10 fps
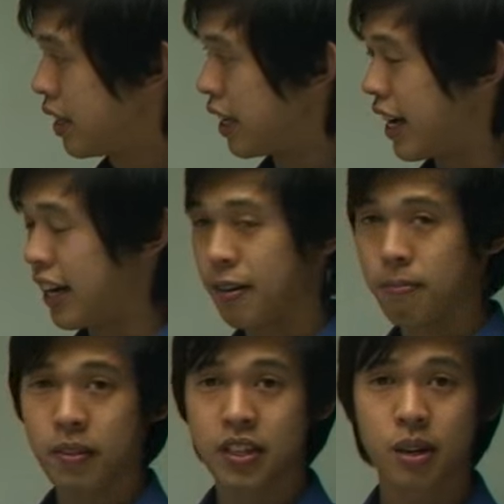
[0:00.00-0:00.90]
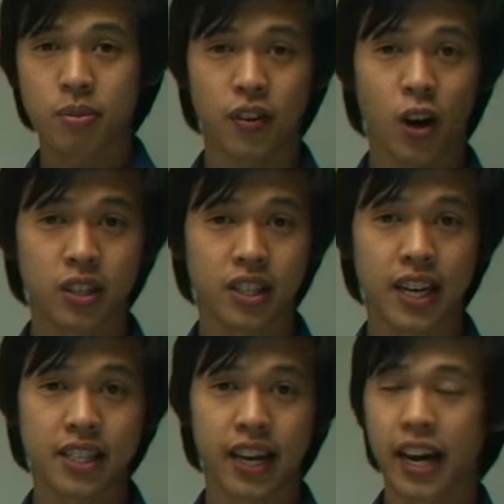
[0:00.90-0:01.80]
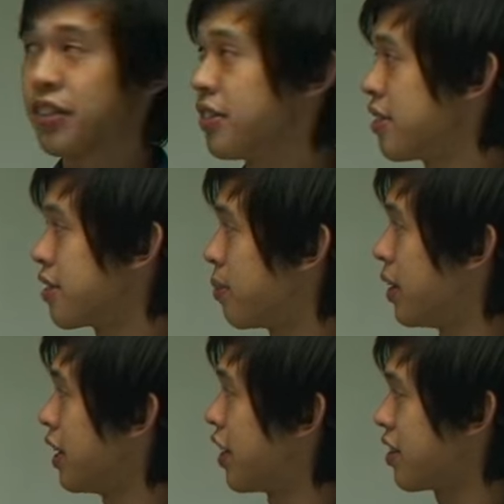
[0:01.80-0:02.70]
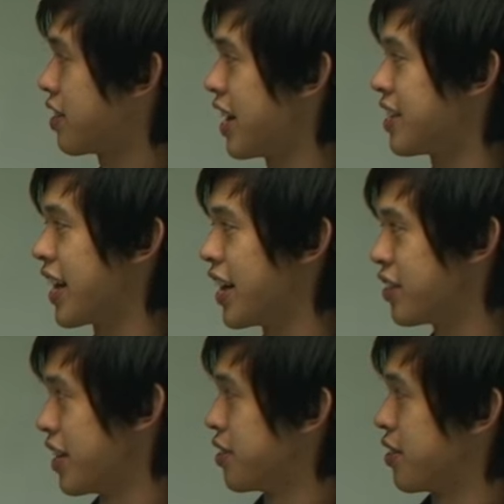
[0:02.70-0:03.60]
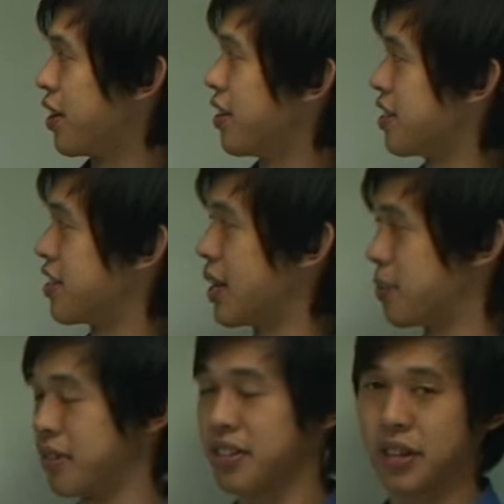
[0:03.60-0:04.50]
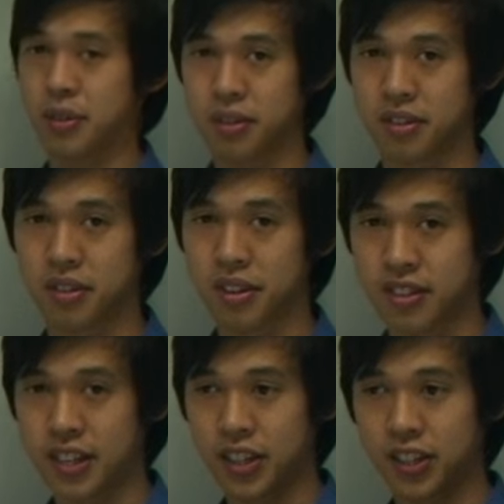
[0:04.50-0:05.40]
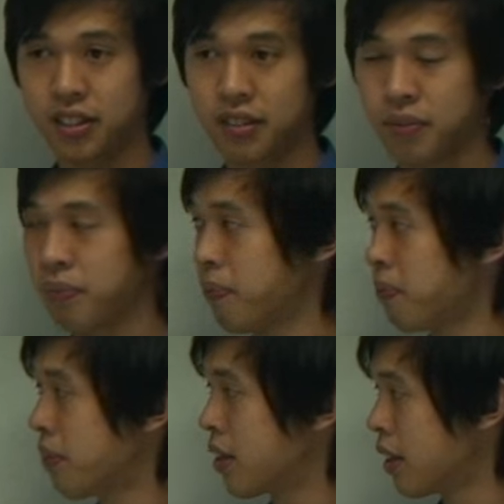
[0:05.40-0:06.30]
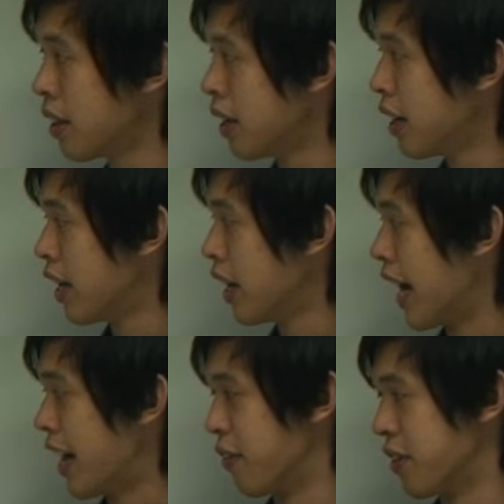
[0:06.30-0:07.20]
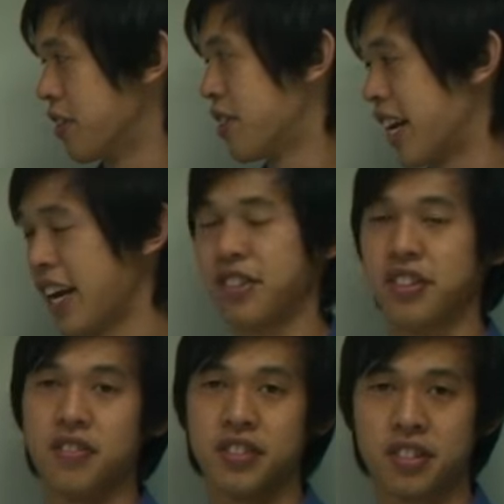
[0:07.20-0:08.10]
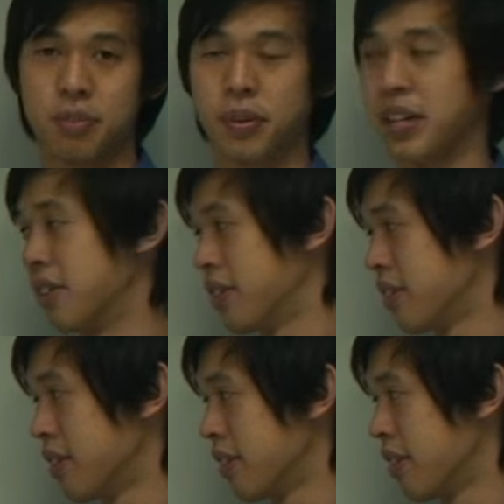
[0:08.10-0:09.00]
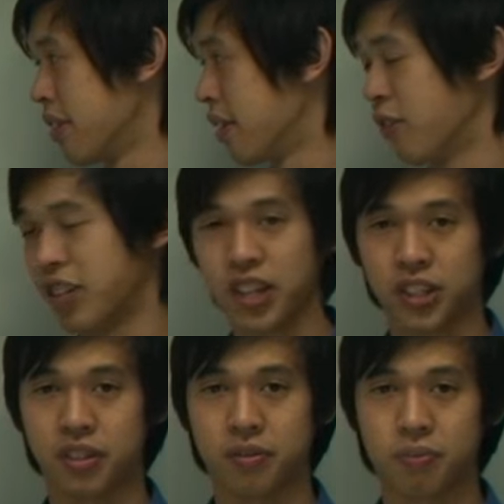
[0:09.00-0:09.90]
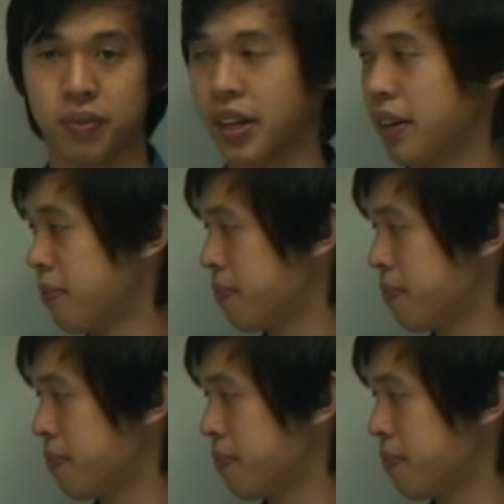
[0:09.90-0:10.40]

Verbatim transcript: Um, in terms of oxidizing agents, well, an oxidizing agent, as you know, is a substance that causes oxidation. And a reducing agent obviously brings reduction, okay?